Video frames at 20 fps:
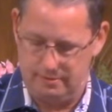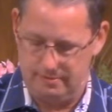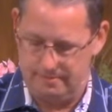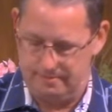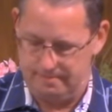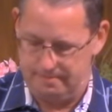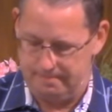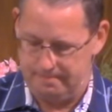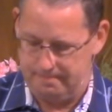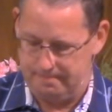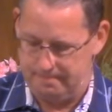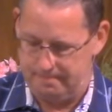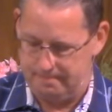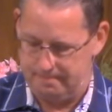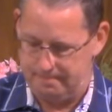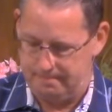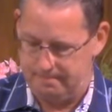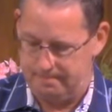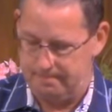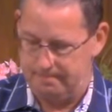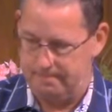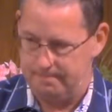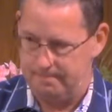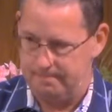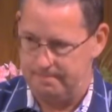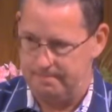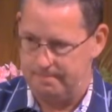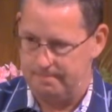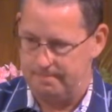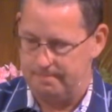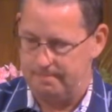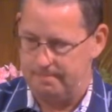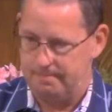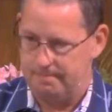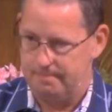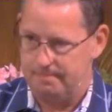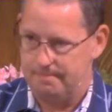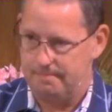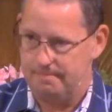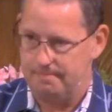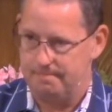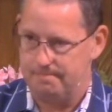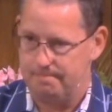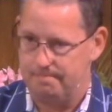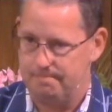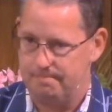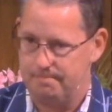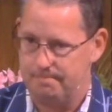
(no one is talking)